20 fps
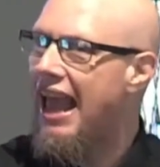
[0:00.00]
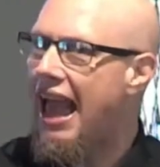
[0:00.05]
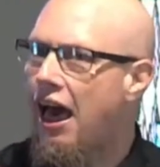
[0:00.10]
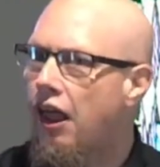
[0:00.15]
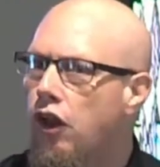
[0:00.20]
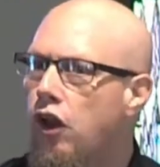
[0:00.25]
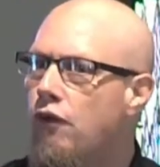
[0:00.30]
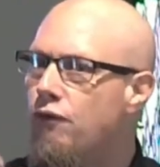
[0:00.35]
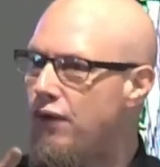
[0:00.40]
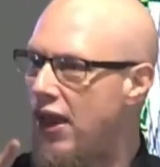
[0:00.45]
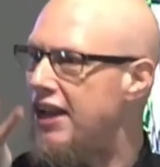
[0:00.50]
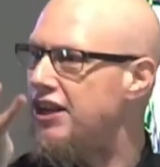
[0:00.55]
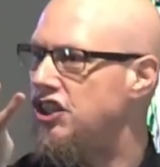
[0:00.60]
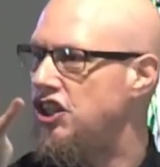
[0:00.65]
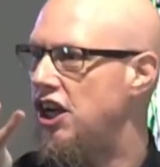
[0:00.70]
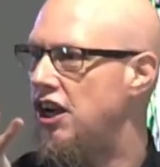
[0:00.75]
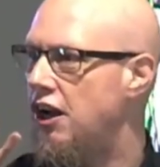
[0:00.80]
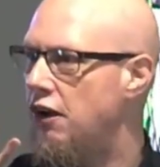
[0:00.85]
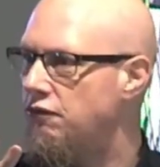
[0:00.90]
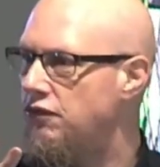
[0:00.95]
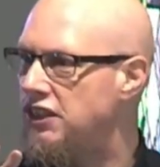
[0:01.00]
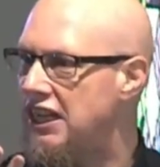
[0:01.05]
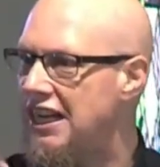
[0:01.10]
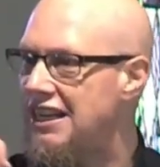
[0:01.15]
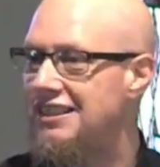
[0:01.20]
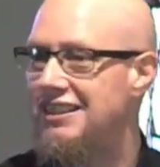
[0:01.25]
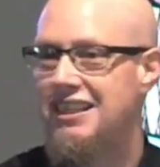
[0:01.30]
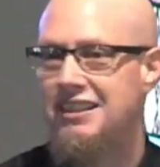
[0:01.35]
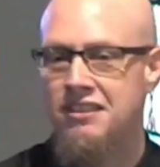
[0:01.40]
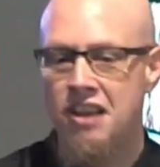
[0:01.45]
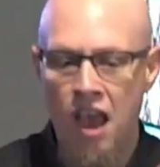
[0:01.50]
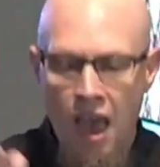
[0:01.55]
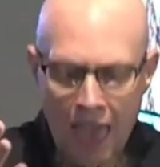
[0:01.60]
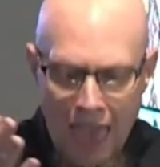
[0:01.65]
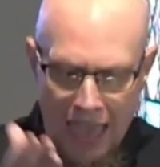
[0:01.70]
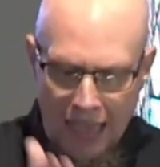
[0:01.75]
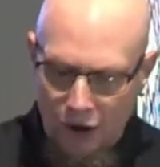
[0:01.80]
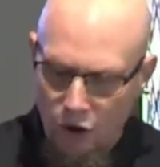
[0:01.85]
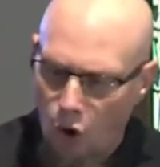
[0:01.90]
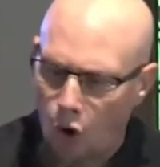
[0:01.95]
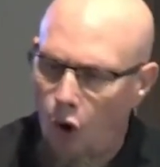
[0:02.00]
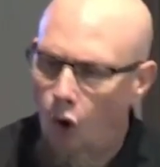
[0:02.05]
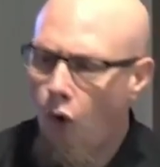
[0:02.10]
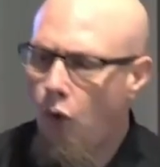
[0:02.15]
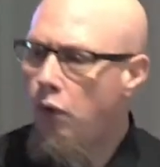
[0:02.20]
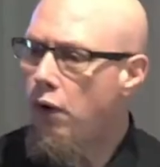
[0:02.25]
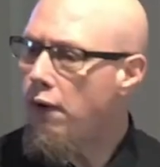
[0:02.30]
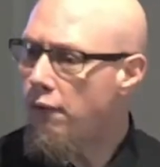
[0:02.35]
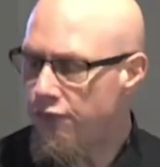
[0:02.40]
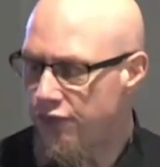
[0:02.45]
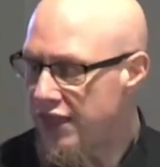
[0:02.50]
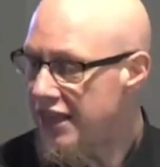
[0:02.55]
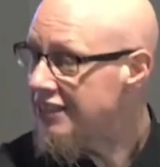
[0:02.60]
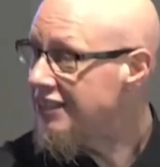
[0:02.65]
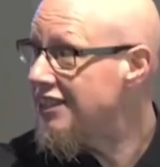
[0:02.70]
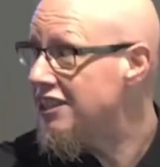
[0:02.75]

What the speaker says: elevation of Jesus. And all of this